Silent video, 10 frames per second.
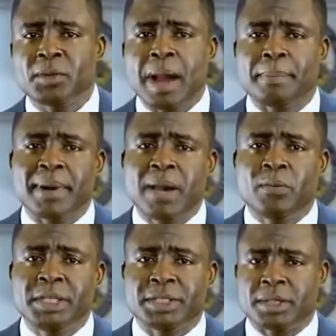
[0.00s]
to apply
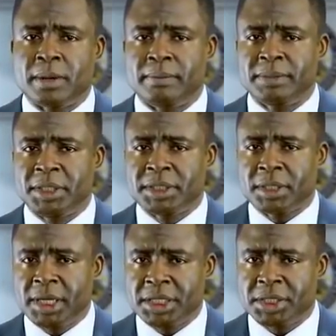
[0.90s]
wisdom,
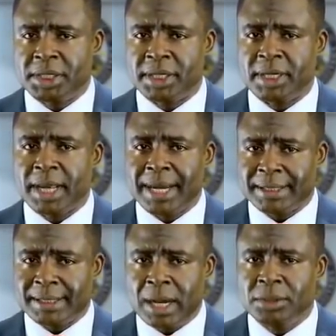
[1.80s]
discretion,
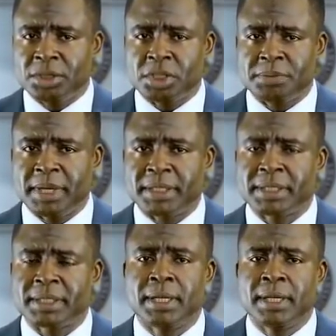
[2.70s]
and sound
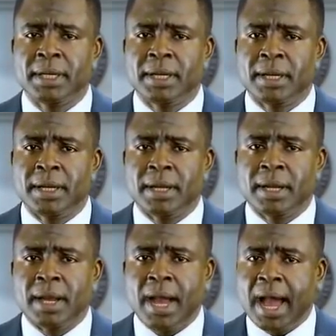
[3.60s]
judgment
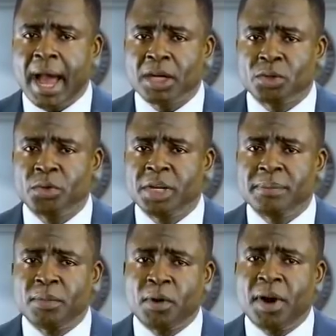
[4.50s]
are
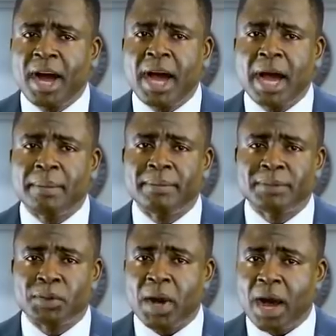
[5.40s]
doing more
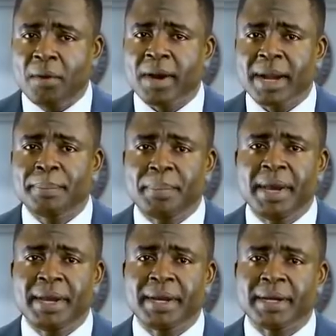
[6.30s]
harm to our
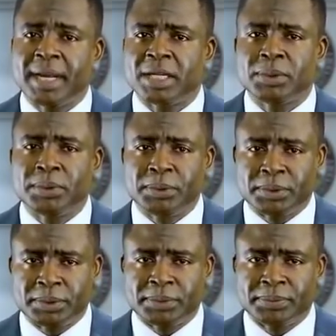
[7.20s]
campaign than good.